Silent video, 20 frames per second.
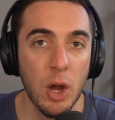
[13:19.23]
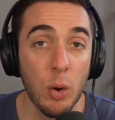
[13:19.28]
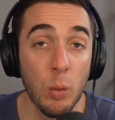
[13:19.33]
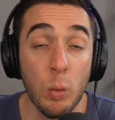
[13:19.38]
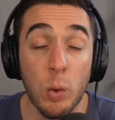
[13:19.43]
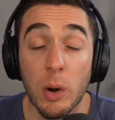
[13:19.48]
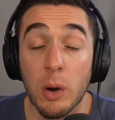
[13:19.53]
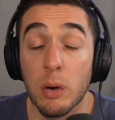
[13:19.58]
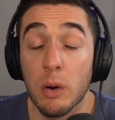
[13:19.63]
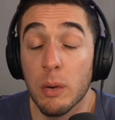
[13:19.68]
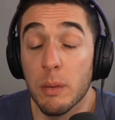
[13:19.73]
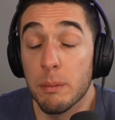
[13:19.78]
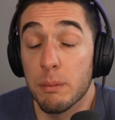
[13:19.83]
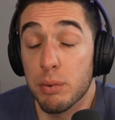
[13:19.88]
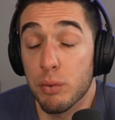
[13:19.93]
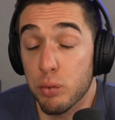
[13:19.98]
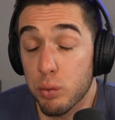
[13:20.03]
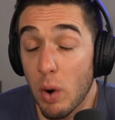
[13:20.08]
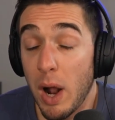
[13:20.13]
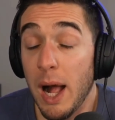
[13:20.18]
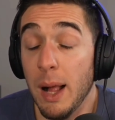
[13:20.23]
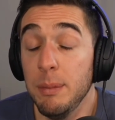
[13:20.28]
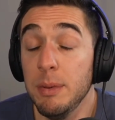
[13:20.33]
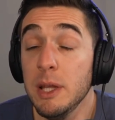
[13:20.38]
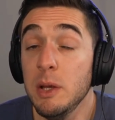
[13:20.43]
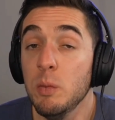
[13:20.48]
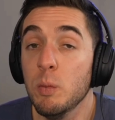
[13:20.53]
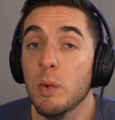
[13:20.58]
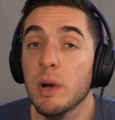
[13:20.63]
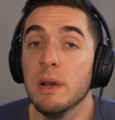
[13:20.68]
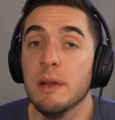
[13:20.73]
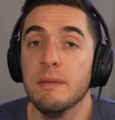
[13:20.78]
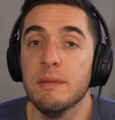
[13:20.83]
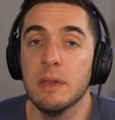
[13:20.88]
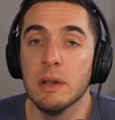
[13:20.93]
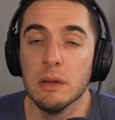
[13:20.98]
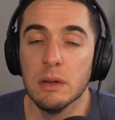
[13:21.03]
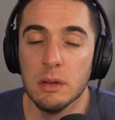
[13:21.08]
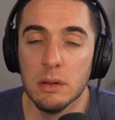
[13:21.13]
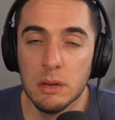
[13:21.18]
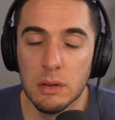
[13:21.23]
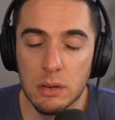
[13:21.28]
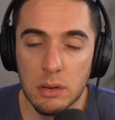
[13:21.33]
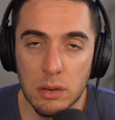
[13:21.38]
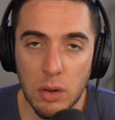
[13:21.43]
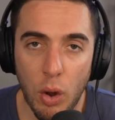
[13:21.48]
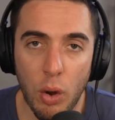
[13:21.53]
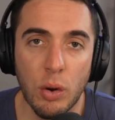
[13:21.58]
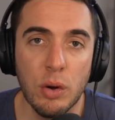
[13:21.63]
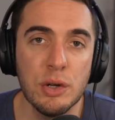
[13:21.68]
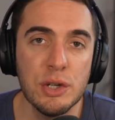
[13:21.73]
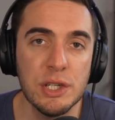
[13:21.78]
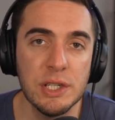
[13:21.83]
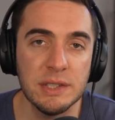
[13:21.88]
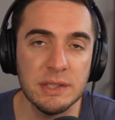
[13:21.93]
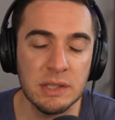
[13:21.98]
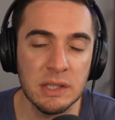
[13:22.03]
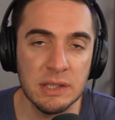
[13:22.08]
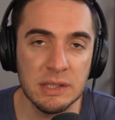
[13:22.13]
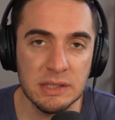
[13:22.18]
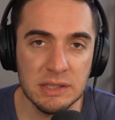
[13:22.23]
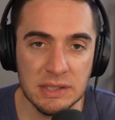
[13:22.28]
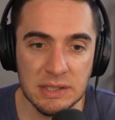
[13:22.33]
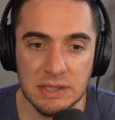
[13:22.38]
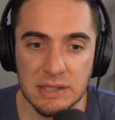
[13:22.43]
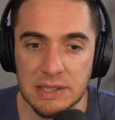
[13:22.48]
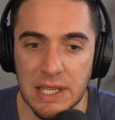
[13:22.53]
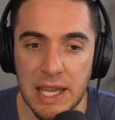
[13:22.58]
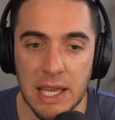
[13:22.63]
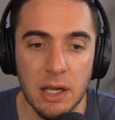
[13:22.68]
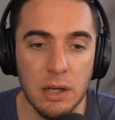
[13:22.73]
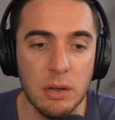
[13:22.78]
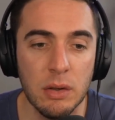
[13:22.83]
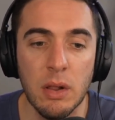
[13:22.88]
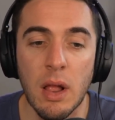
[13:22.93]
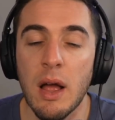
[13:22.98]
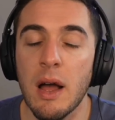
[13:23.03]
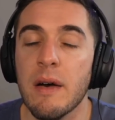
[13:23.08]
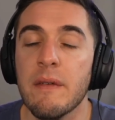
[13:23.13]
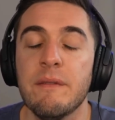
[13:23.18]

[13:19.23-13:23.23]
where probably one of the largest scale